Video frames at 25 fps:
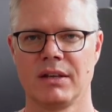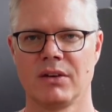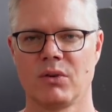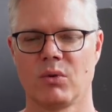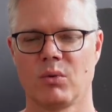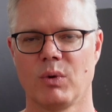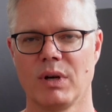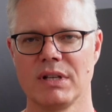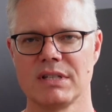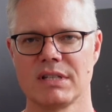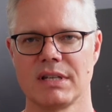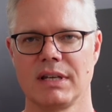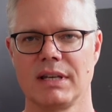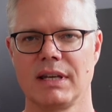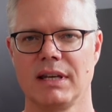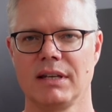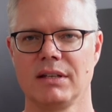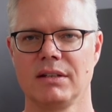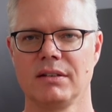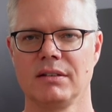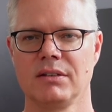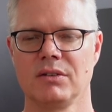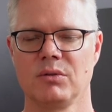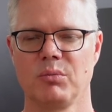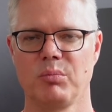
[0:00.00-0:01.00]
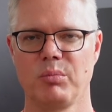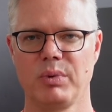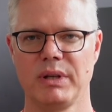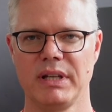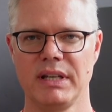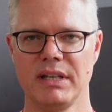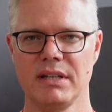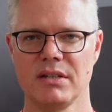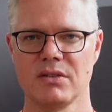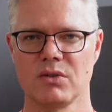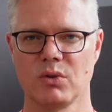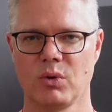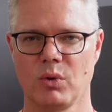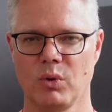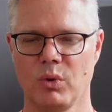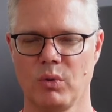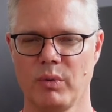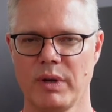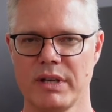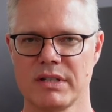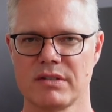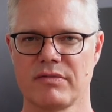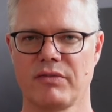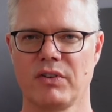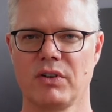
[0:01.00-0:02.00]
Once again, please
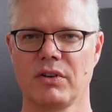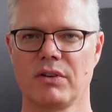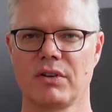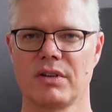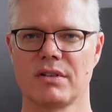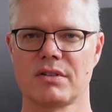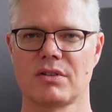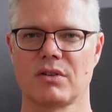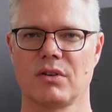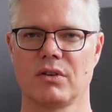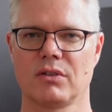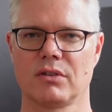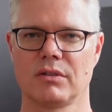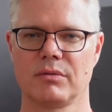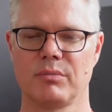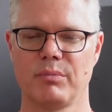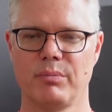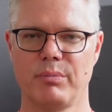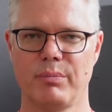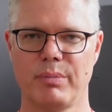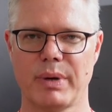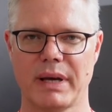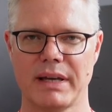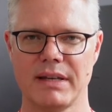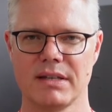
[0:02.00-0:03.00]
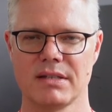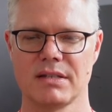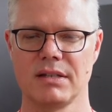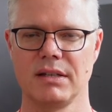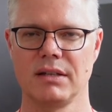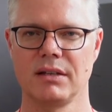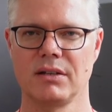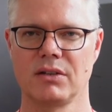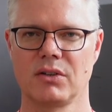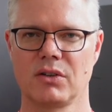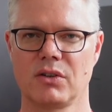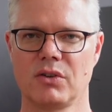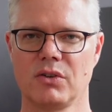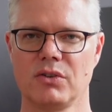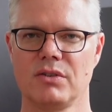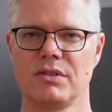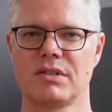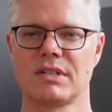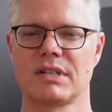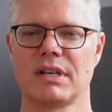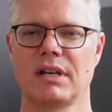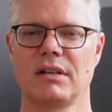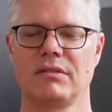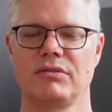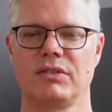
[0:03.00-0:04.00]
always focus on basic good
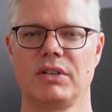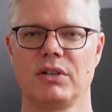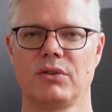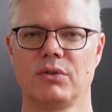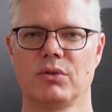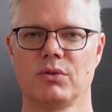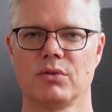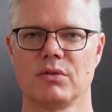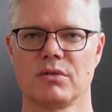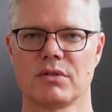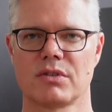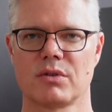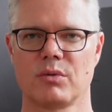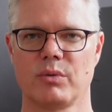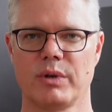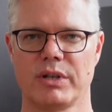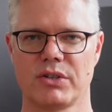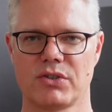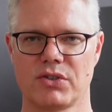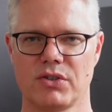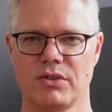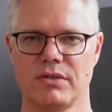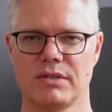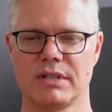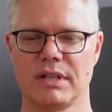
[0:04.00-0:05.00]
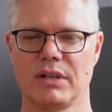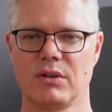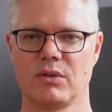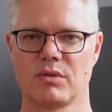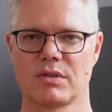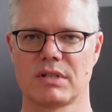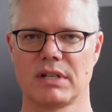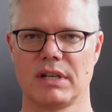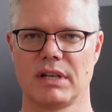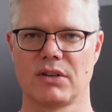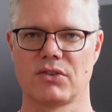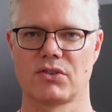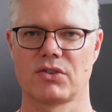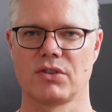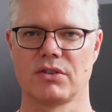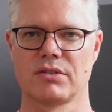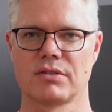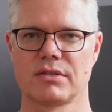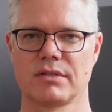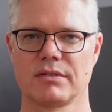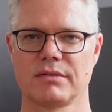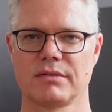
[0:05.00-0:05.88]
safety rules when shooting your slingshot.